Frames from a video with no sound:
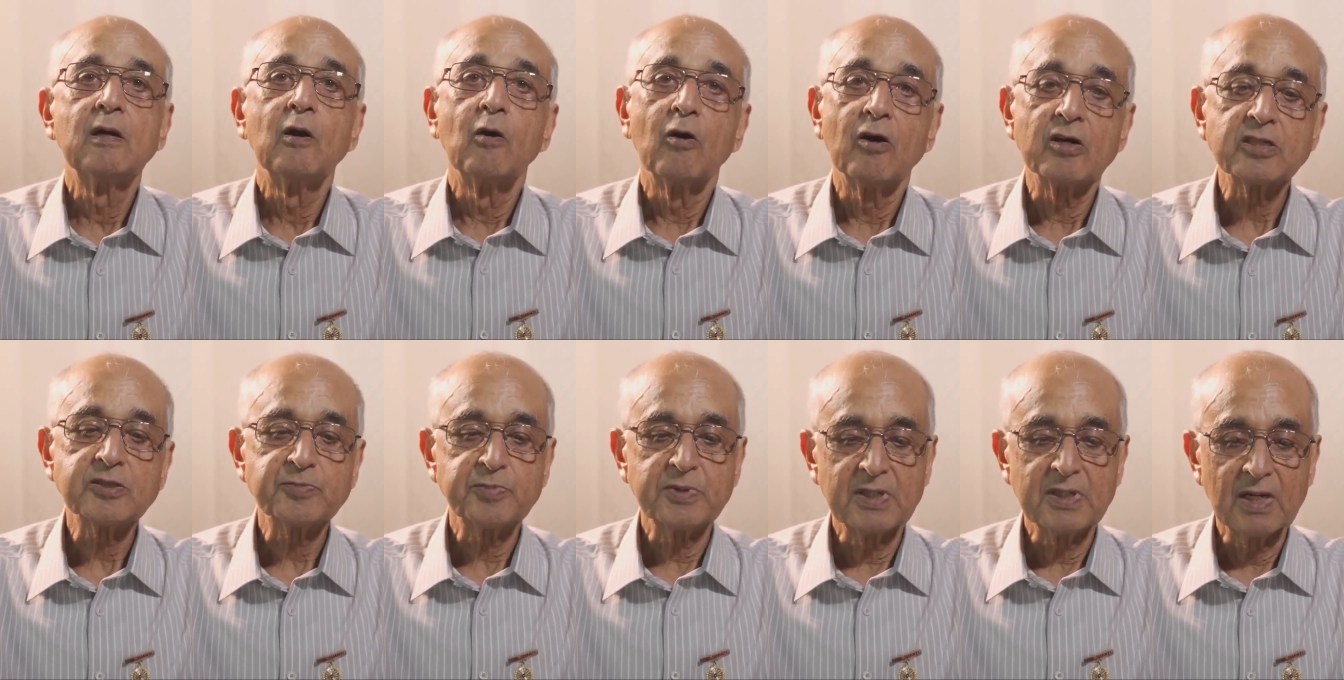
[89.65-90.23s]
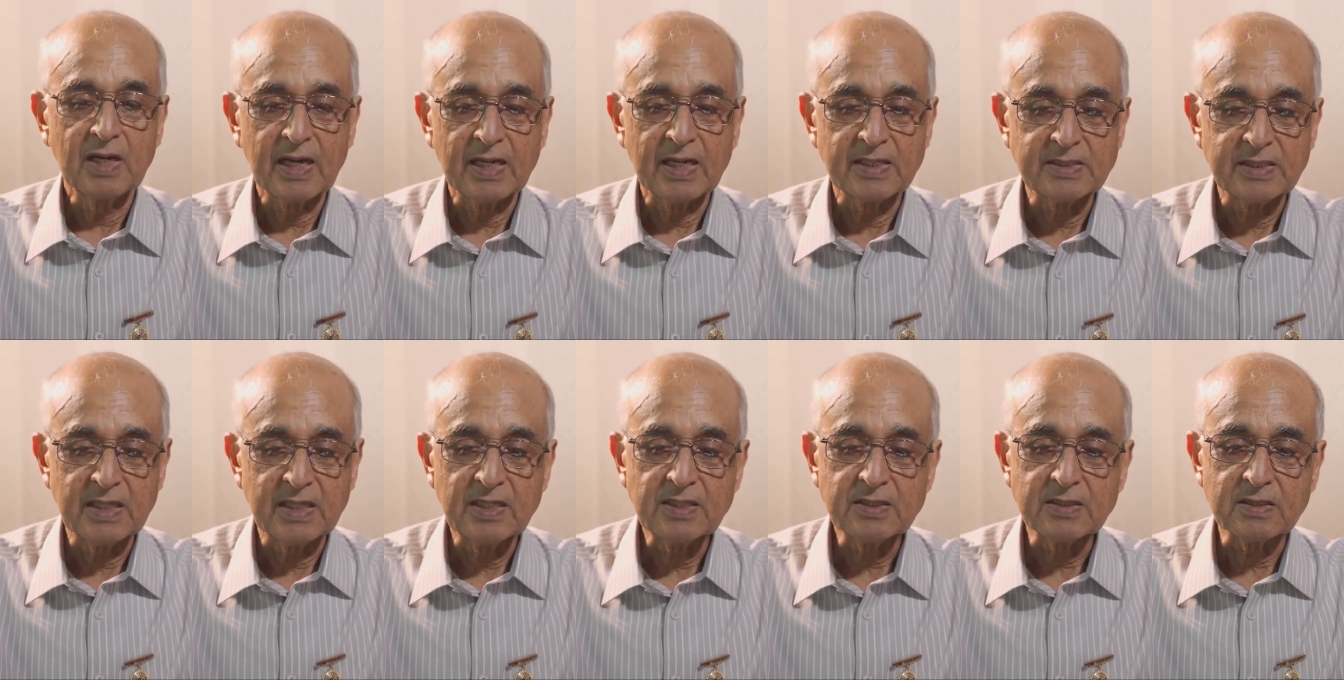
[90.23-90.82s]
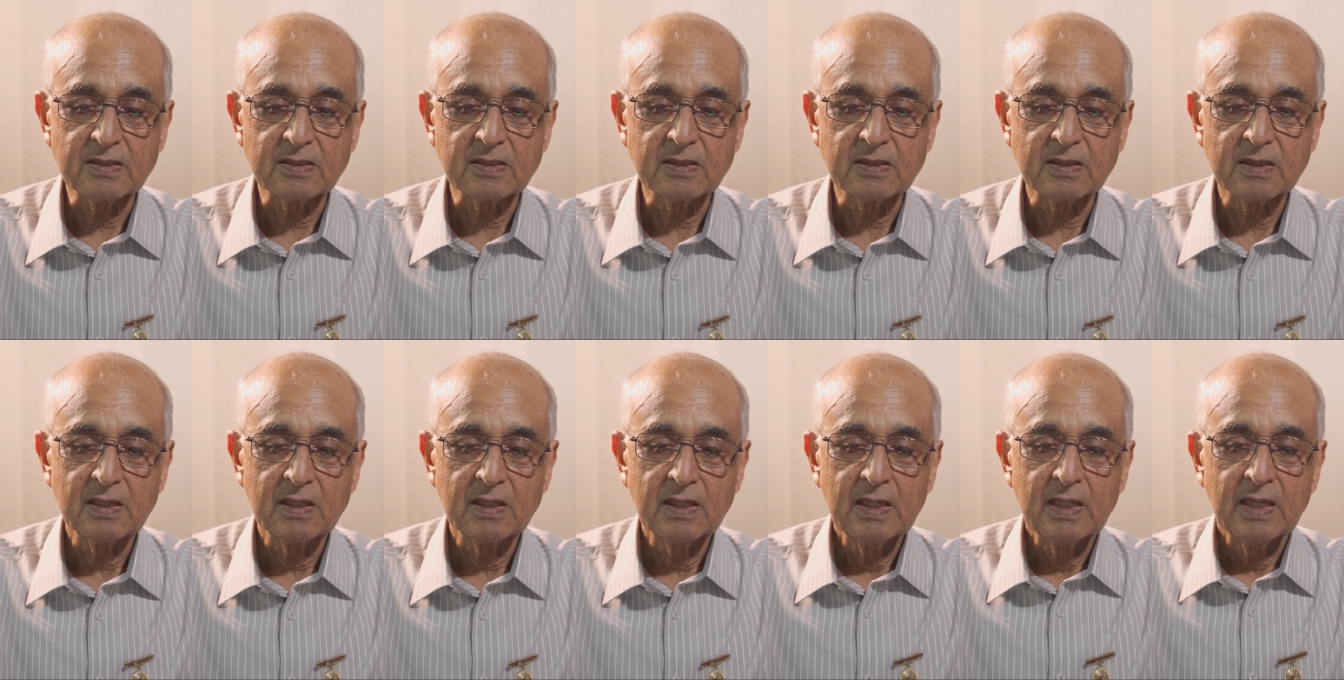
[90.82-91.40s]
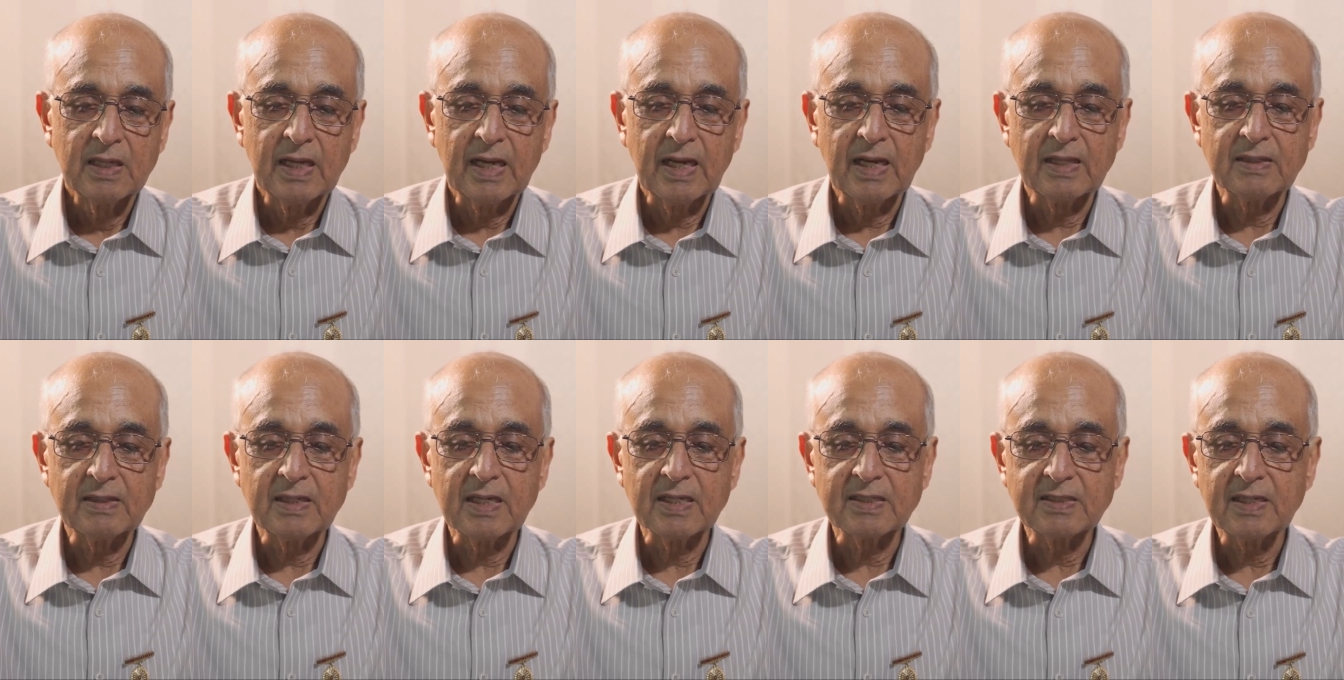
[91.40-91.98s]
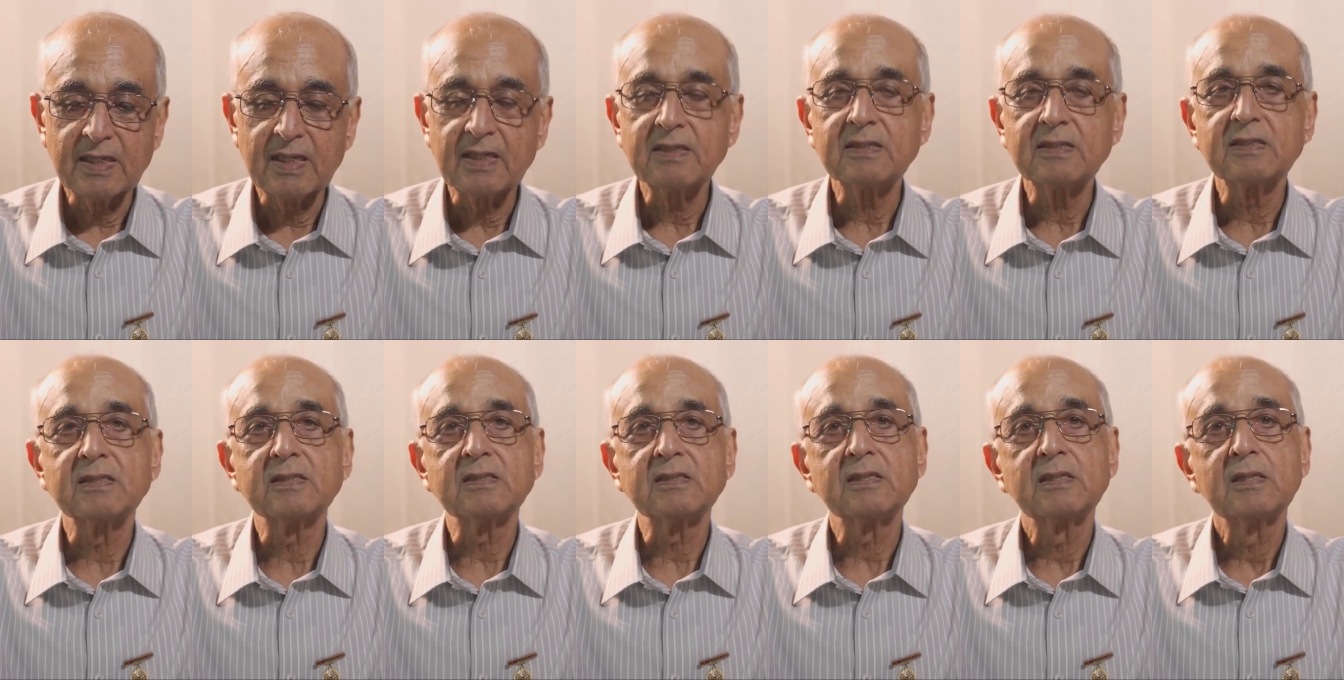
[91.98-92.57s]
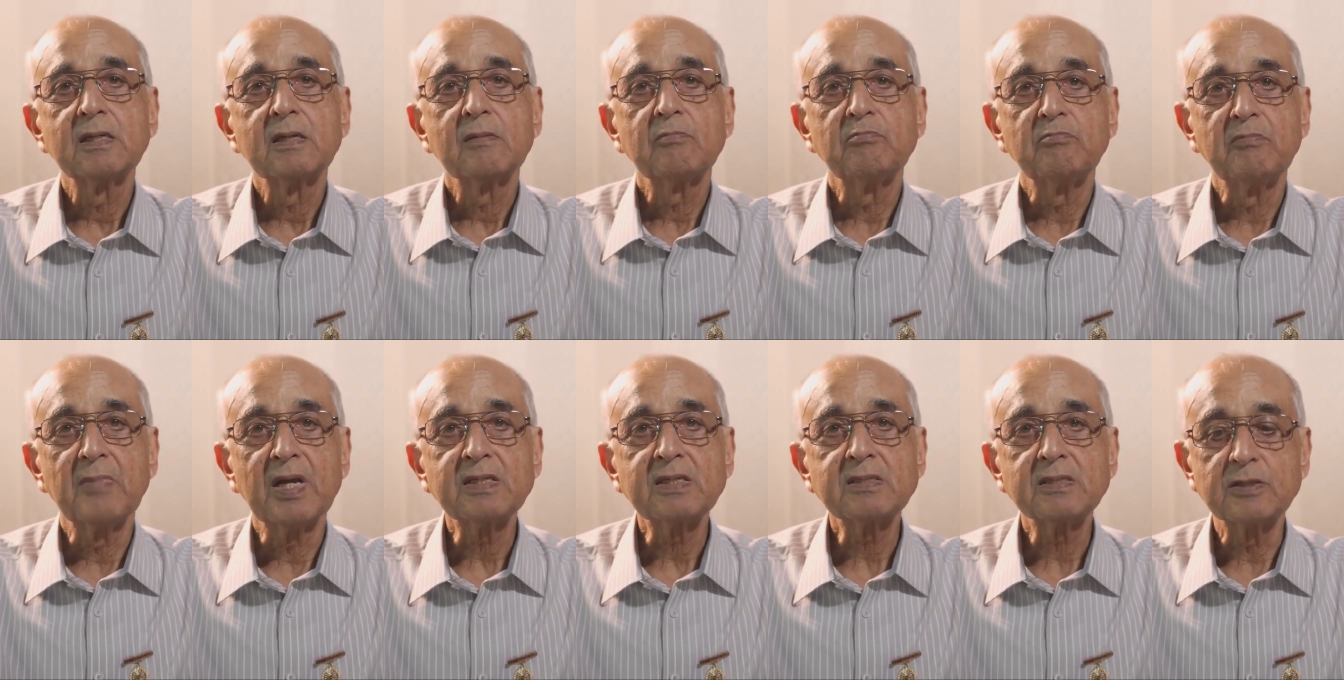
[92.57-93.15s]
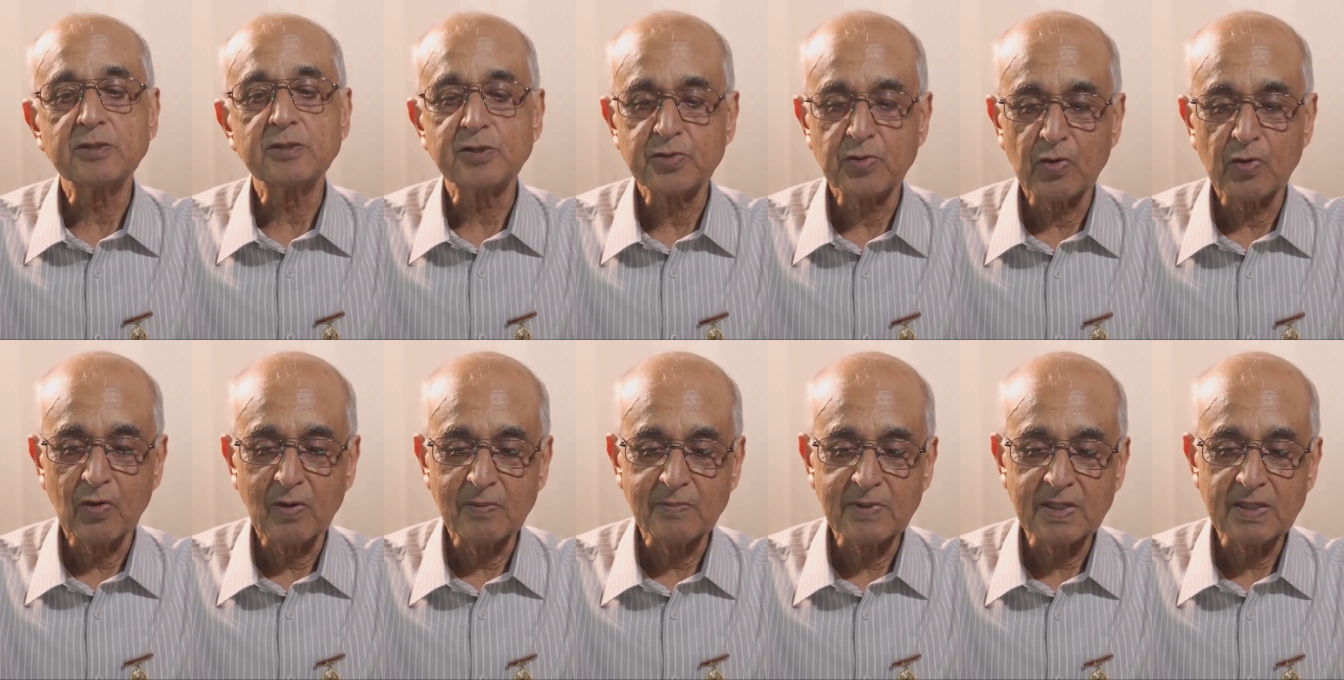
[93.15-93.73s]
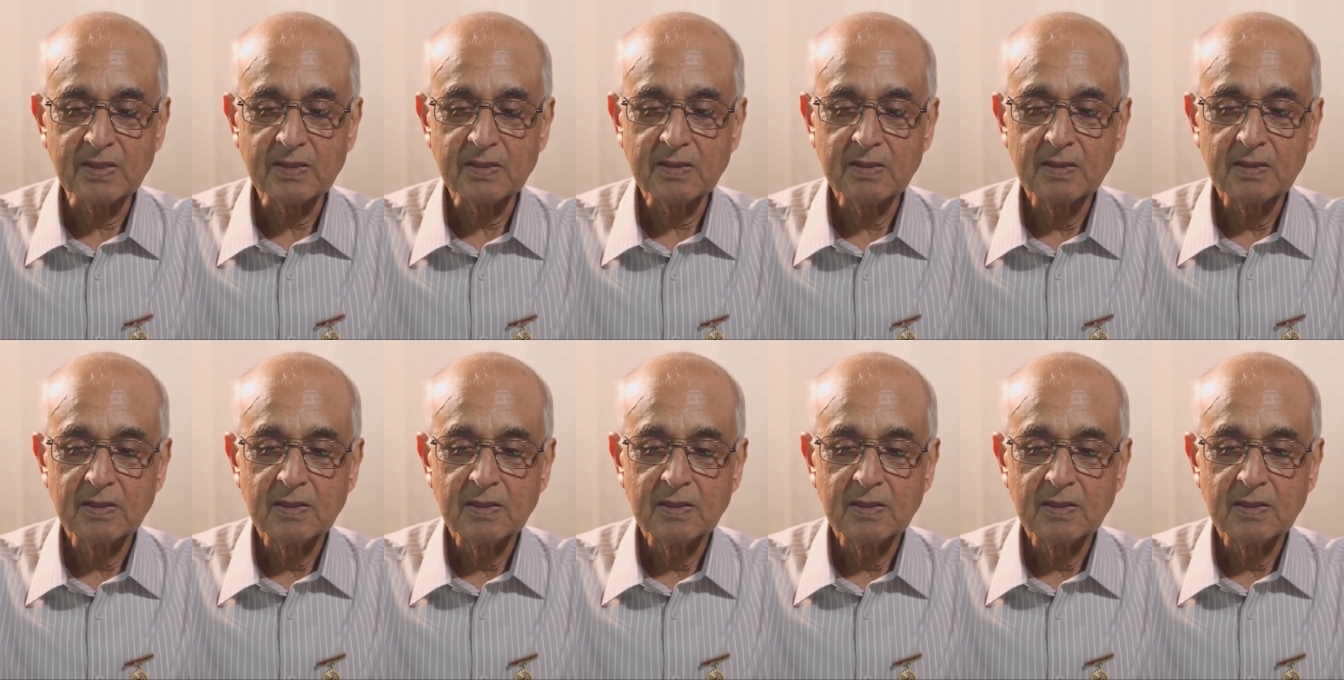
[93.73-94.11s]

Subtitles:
hospitalization, and the attendant mental trauma,